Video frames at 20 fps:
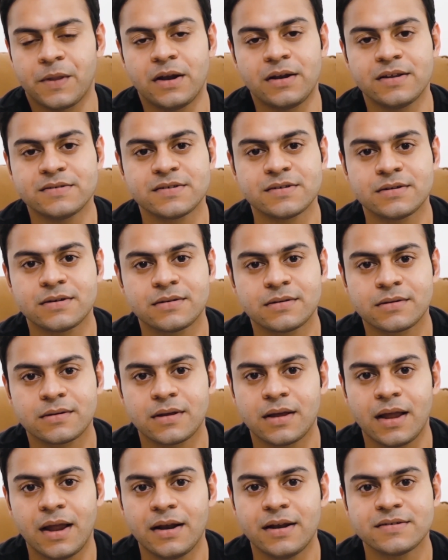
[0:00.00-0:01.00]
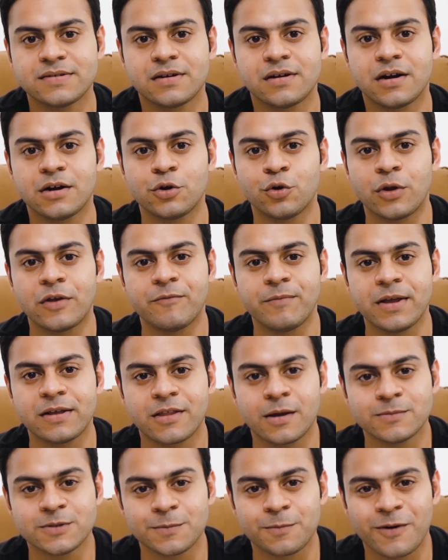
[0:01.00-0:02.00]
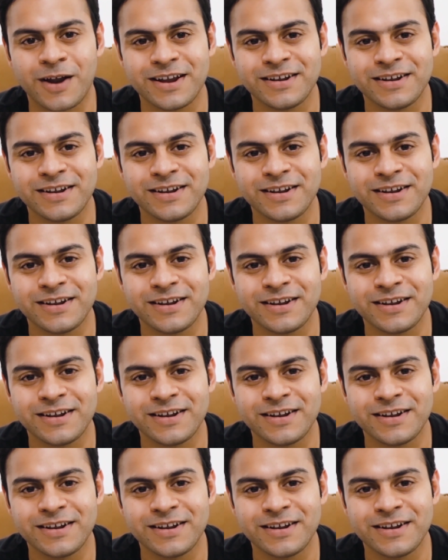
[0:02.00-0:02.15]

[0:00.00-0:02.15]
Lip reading: it doesn't hurt to give me a thumbs up,